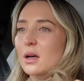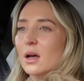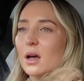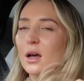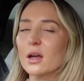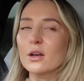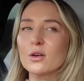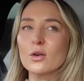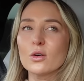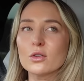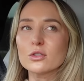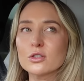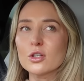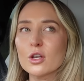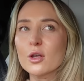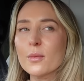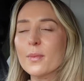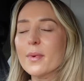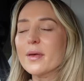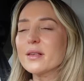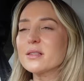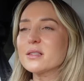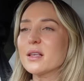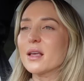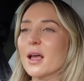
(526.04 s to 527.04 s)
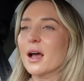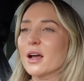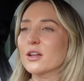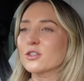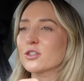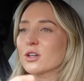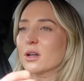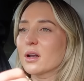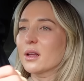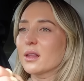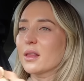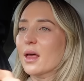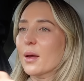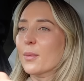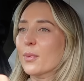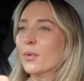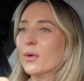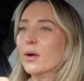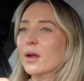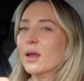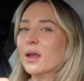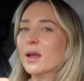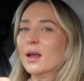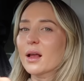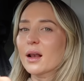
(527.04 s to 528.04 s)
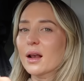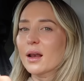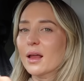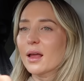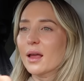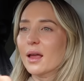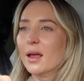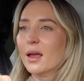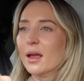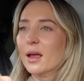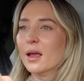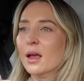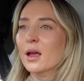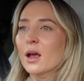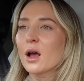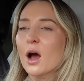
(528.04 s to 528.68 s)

are not too busy, actually. They're pretty clear.